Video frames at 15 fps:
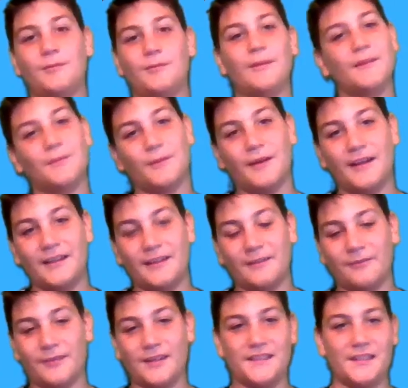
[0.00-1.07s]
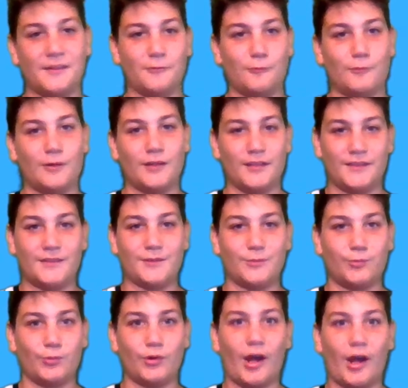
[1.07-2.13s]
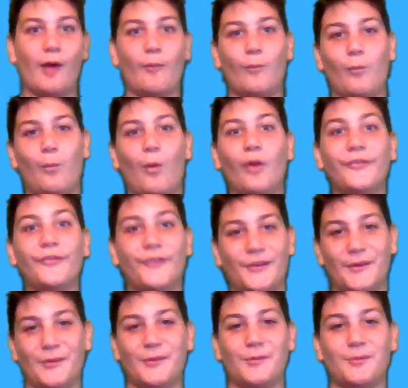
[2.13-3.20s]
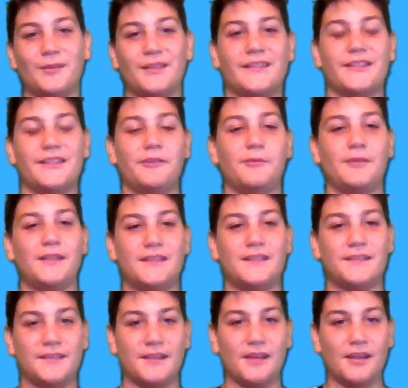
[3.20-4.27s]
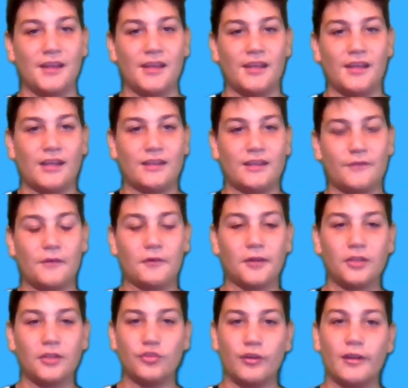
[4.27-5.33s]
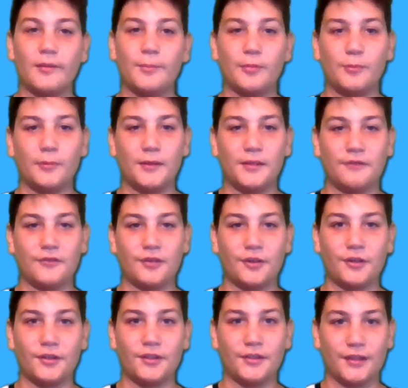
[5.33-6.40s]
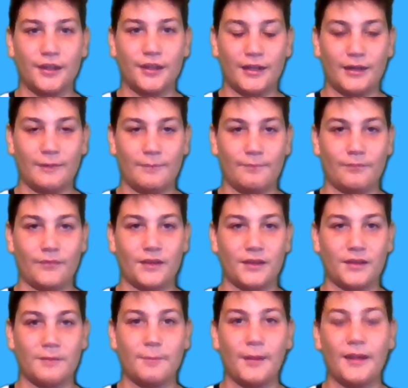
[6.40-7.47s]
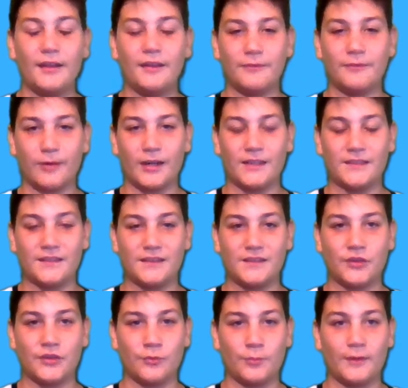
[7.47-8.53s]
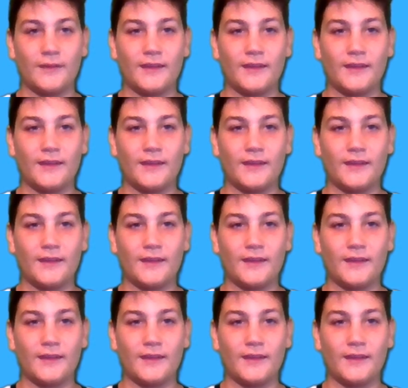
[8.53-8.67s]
that's why I love racing. One, it's what I want to do, and two, it's it's very enjoyable when you've got um, competitive racers who, when